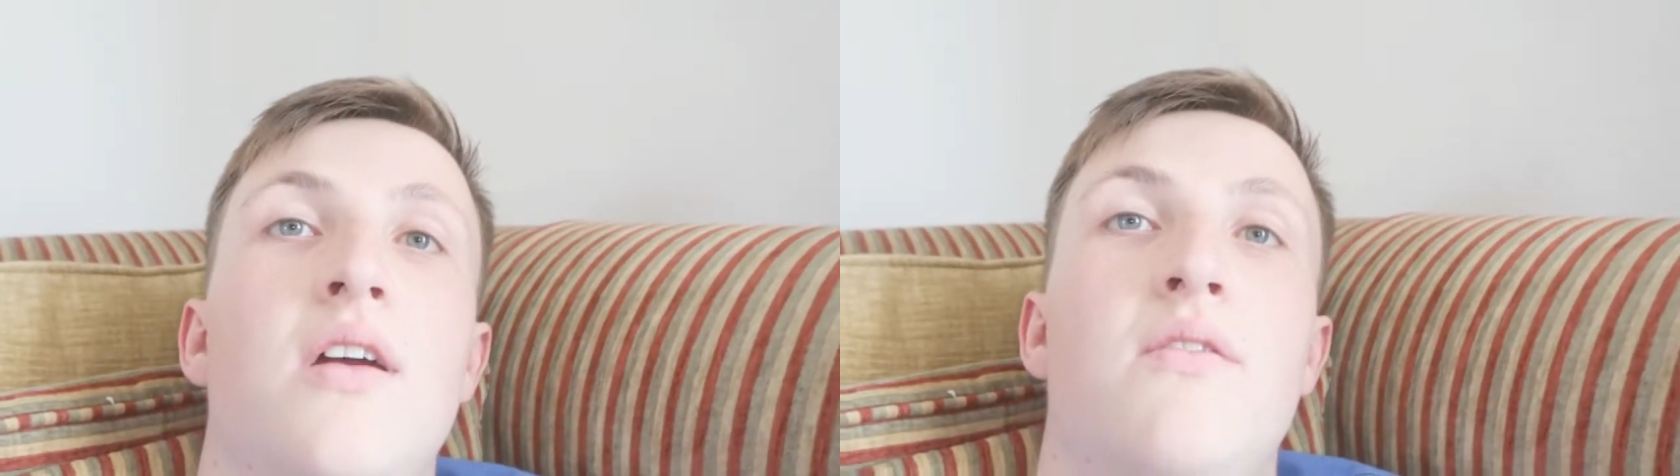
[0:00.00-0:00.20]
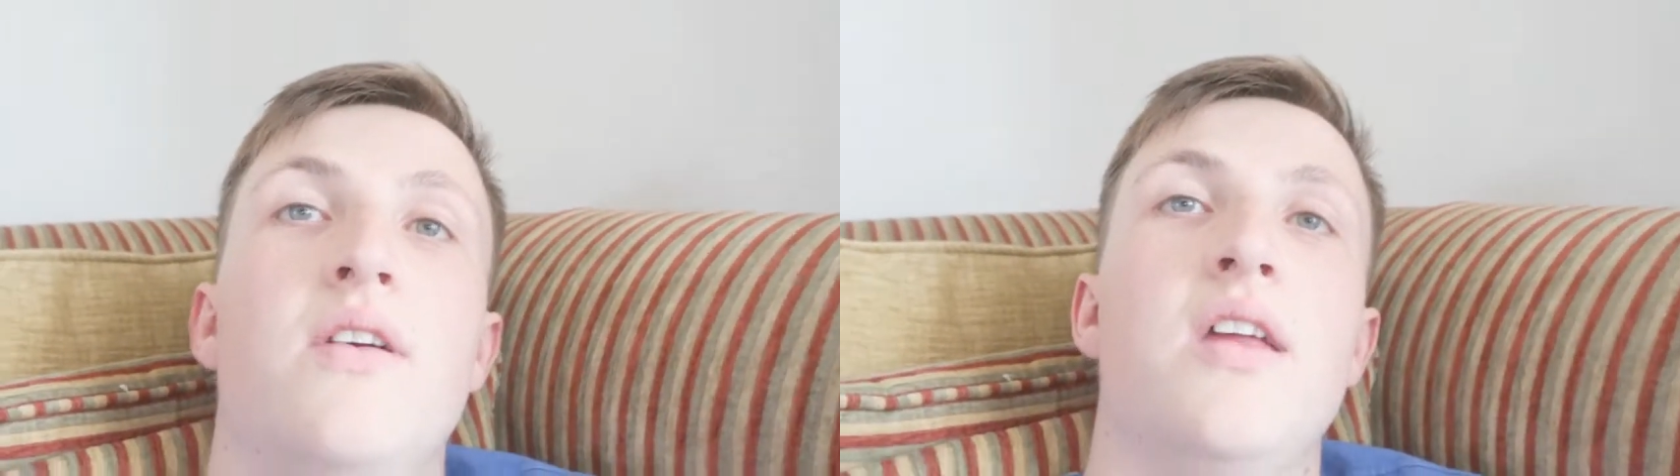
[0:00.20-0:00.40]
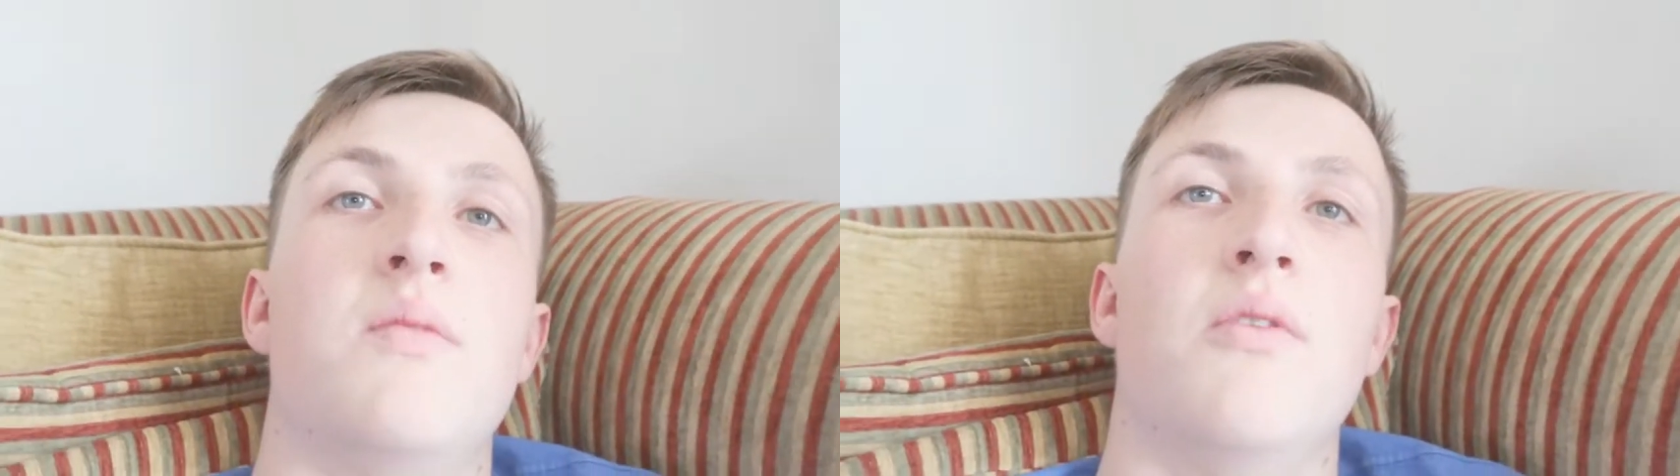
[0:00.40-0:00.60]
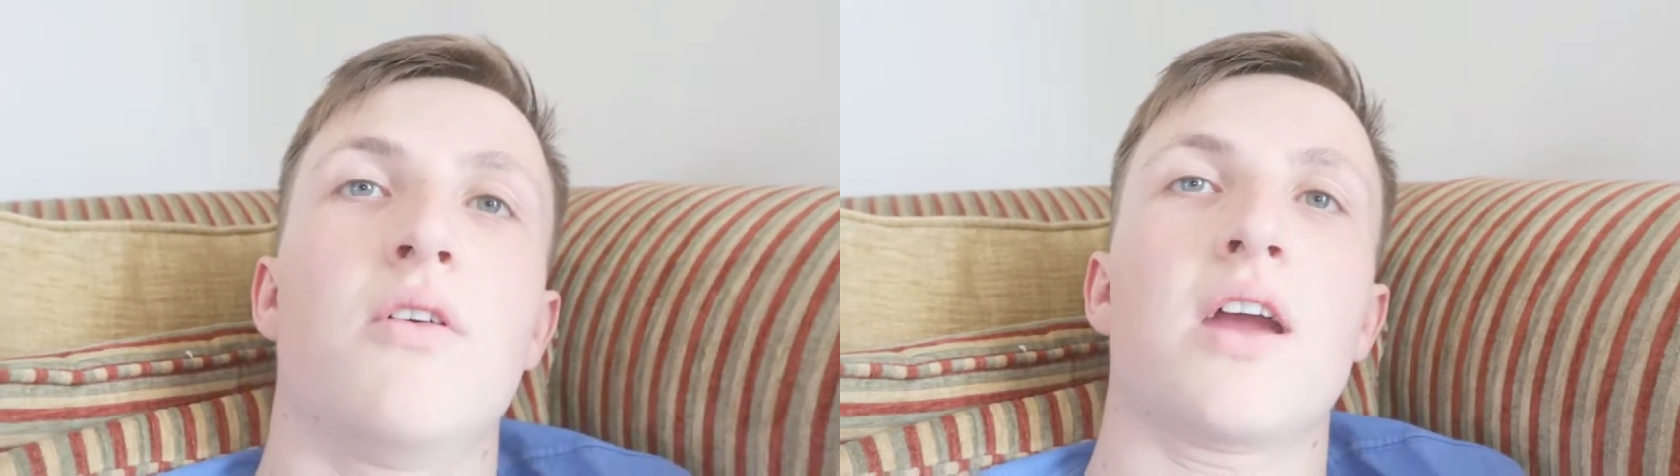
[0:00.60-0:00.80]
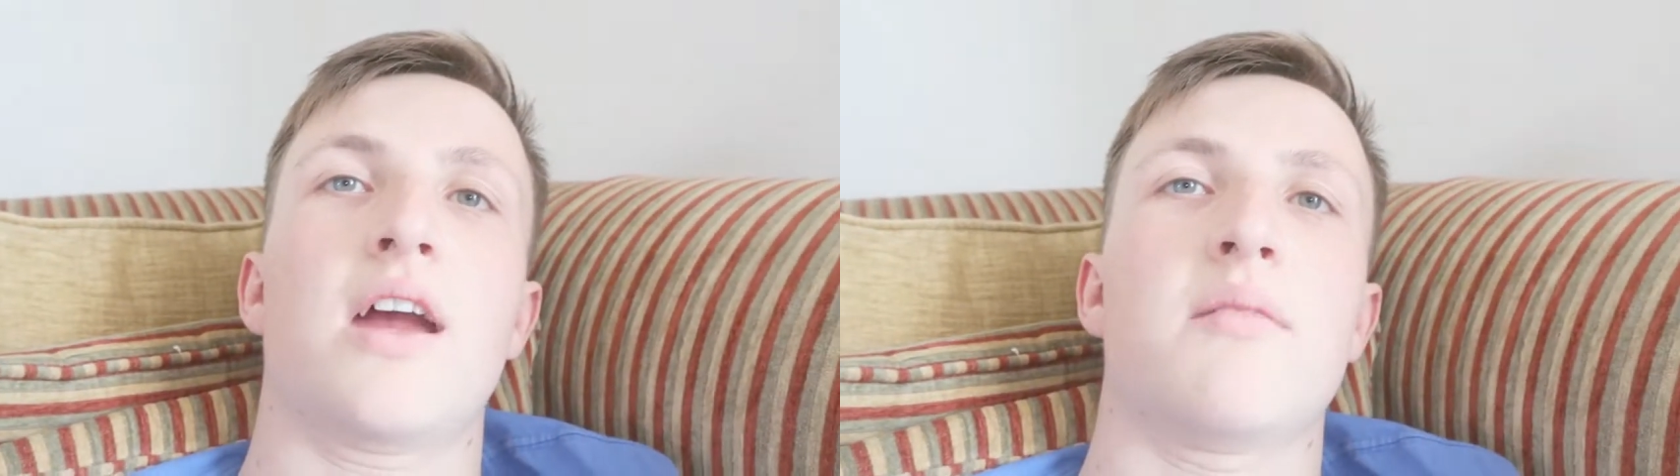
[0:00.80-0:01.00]

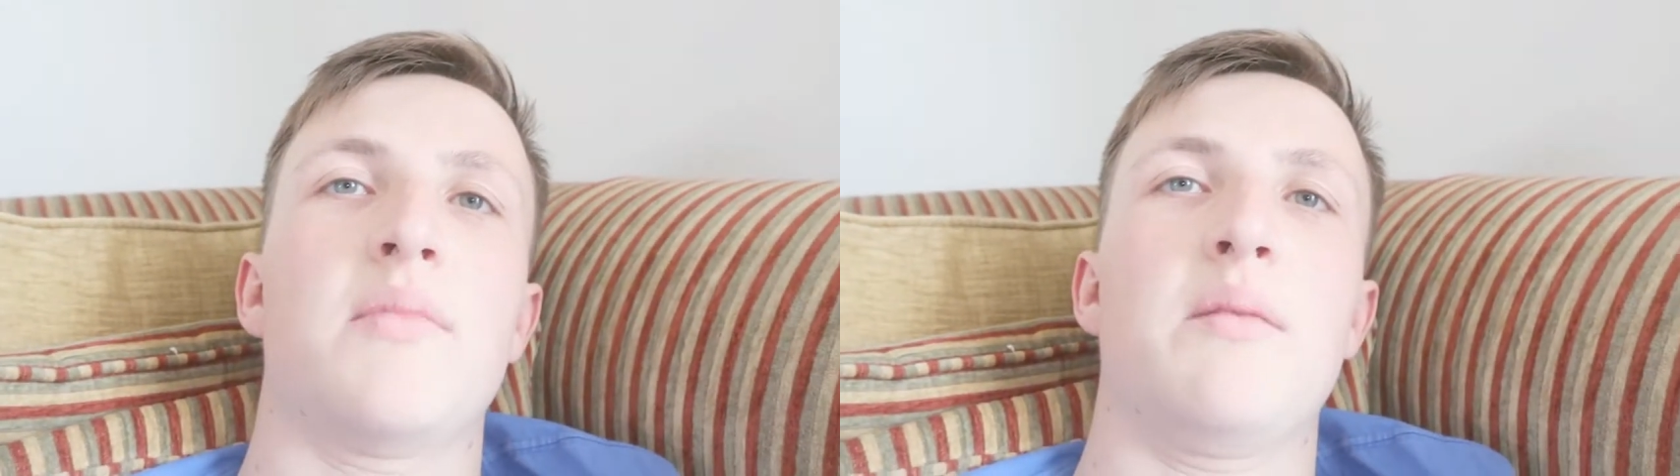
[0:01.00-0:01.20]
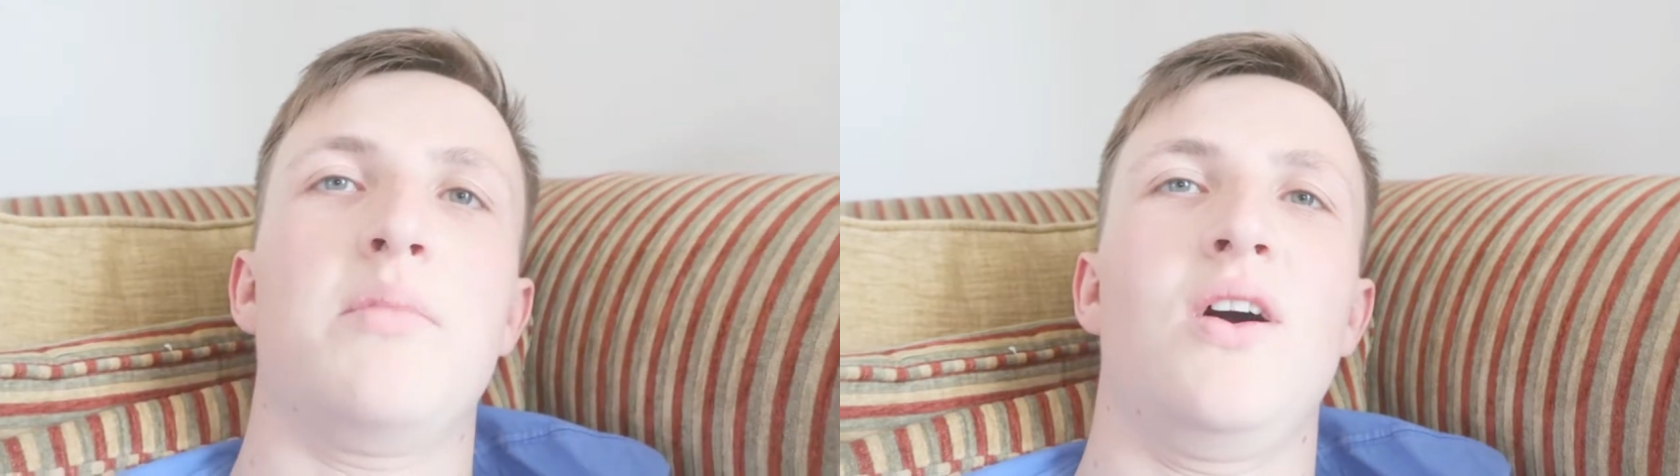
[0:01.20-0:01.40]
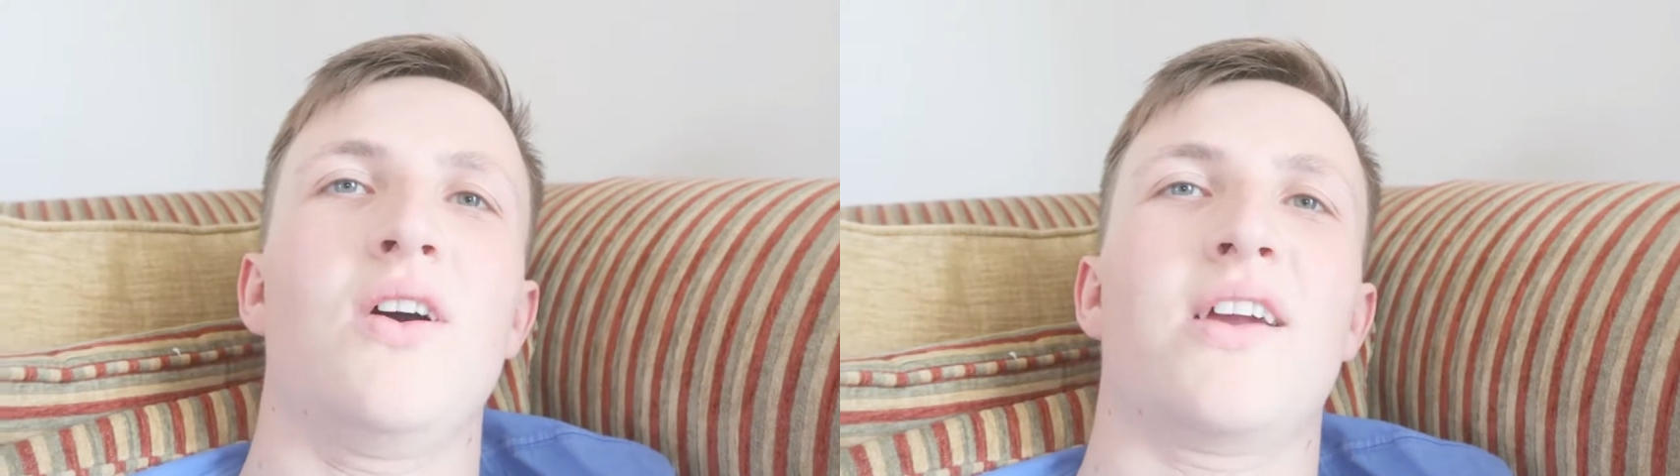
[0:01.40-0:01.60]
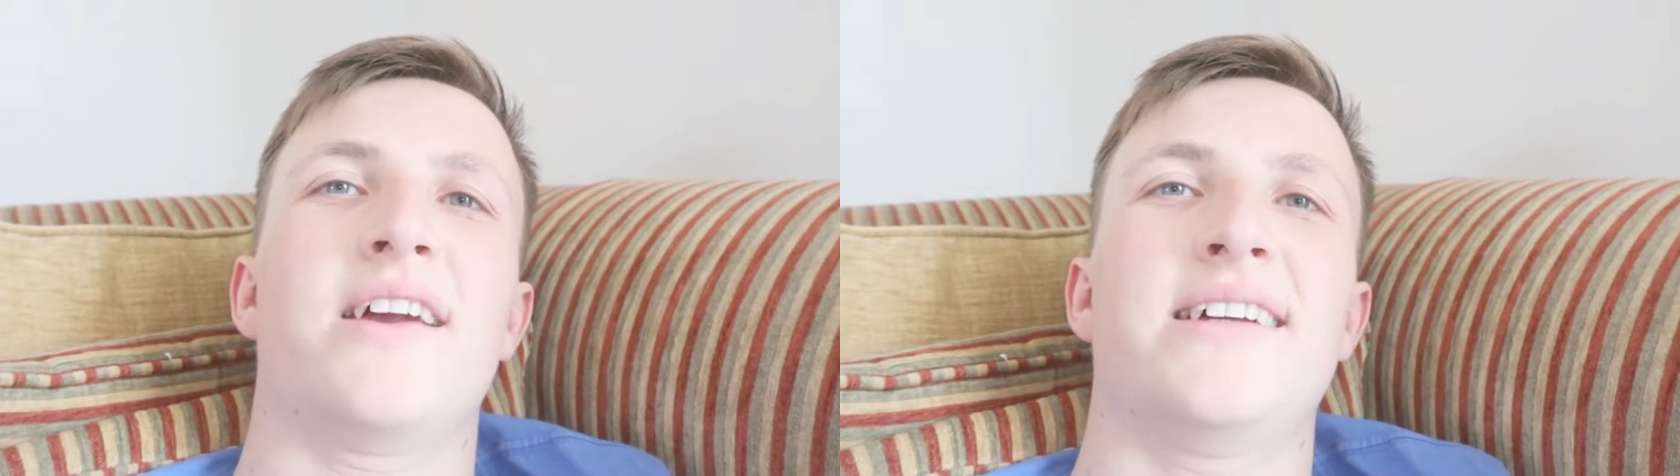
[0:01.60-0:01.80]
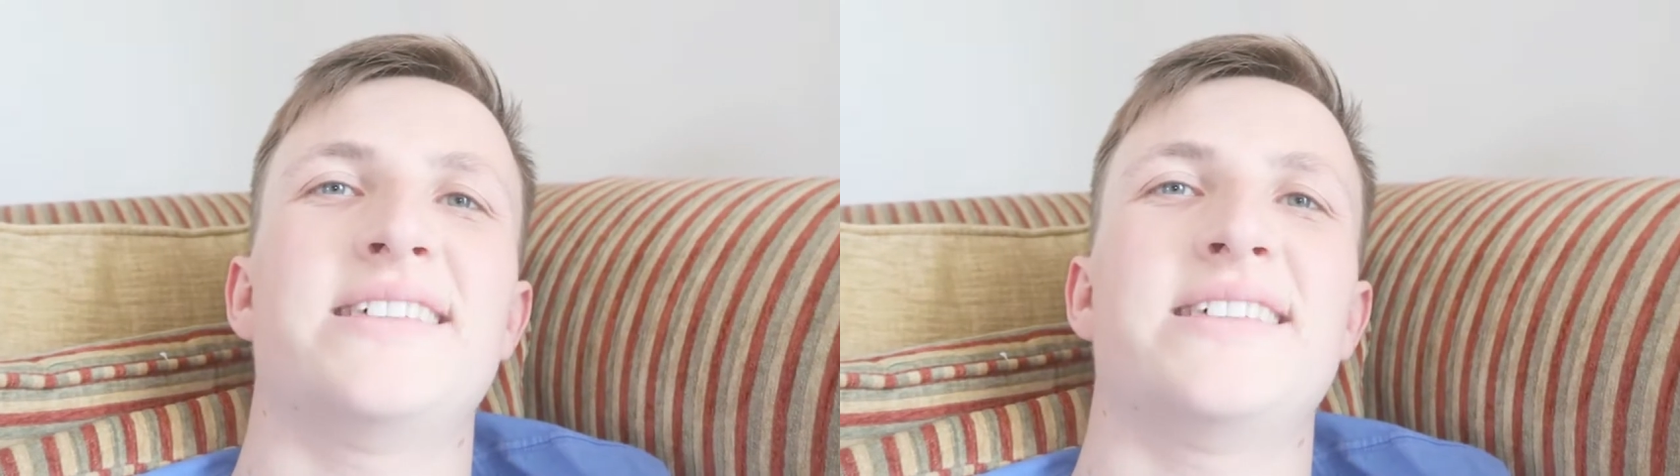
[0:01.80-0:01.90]
Facebook and my blog.